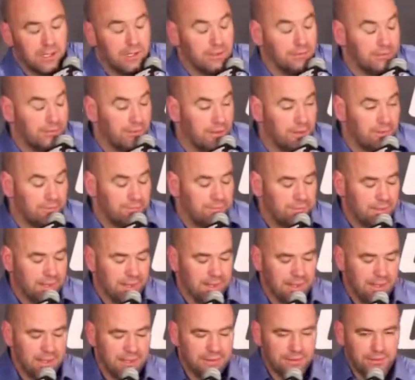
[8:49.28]
I don't know.
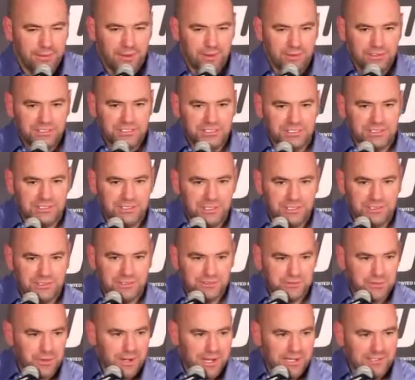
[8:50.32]
I don't know. It's
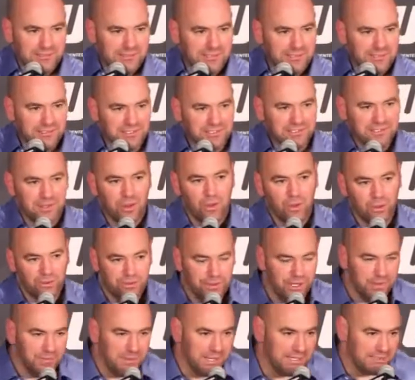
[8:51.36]
just crazy. It's just the whole
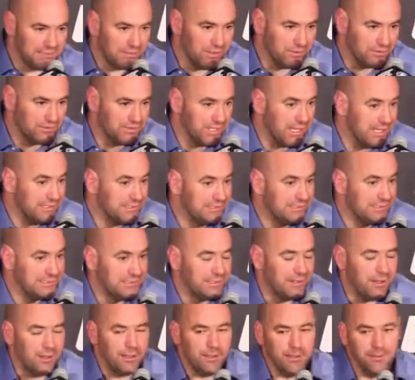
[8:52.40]
thing makes no
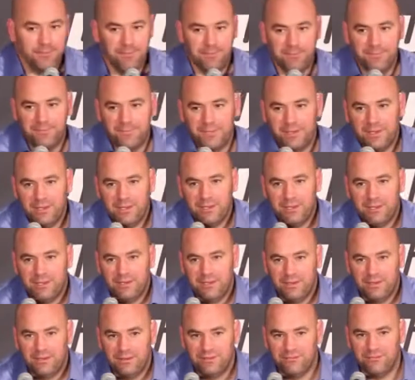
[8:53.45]
sense.
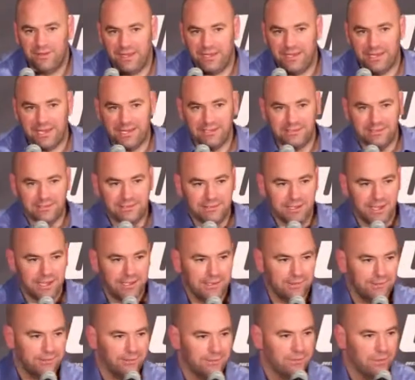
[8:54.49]
Vacate the
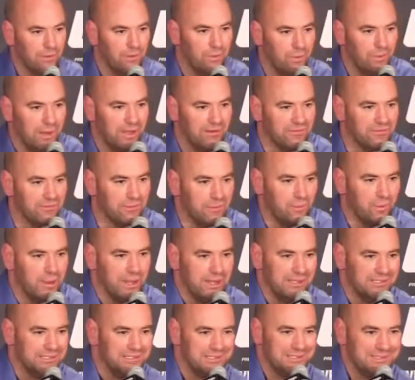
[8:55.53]
title, go away for a
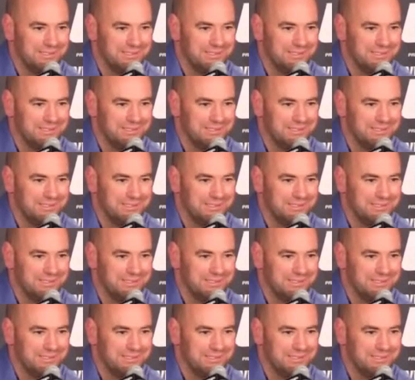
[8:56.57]
while.